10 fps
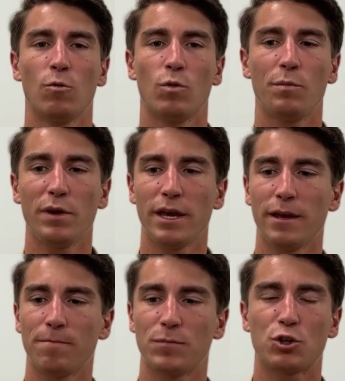would
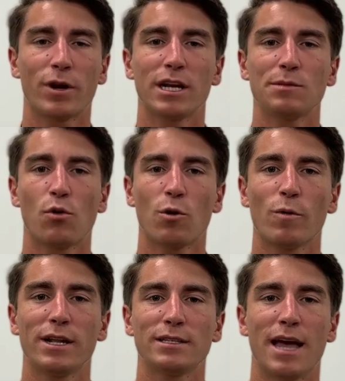be transport
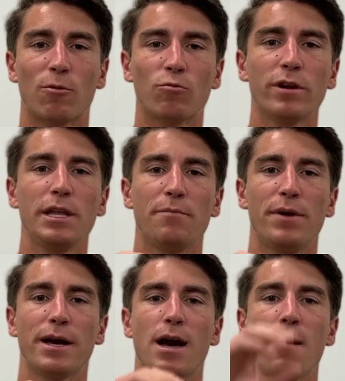winds that really
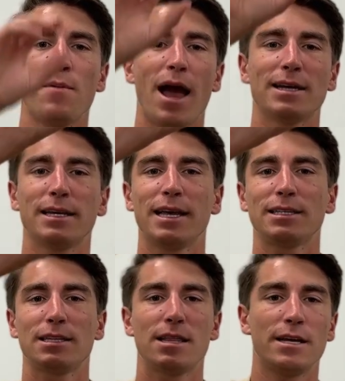pick up as it
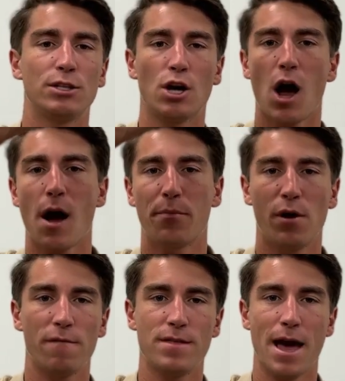gets to the top
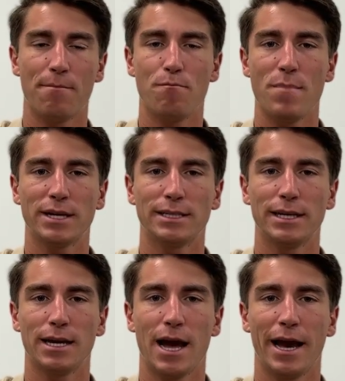of that
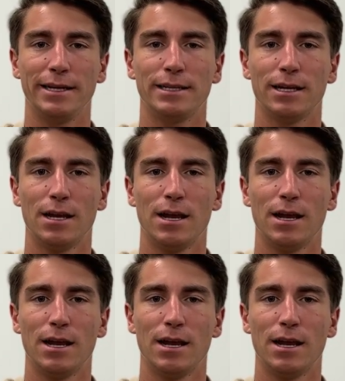mixing height.